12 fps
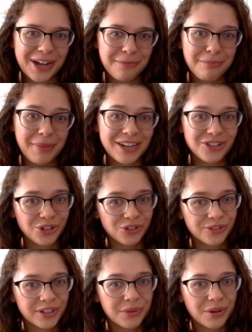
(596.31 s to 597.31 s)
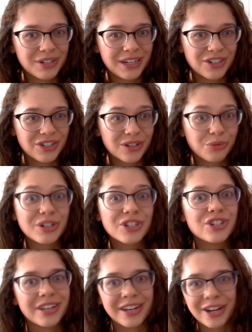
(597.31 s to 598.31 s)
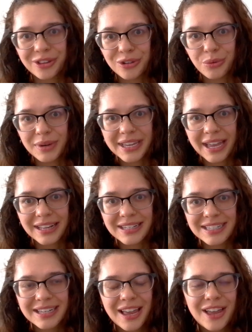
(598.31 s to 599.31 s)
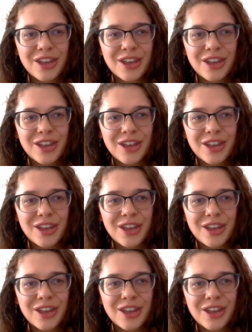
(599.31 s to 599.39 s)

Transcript: up my surgery rotation, which did include weekends.